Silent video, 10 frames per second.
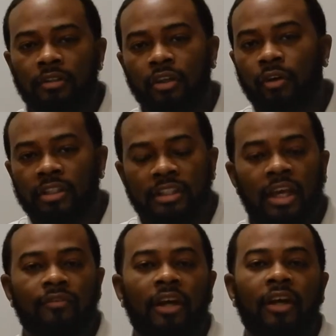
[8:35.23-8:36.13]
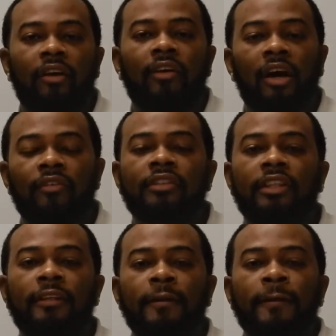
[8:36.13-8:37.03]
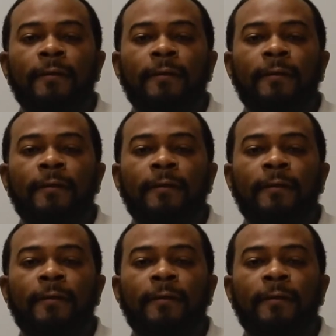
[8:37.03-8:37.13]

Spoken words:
the great staff I have, obviously.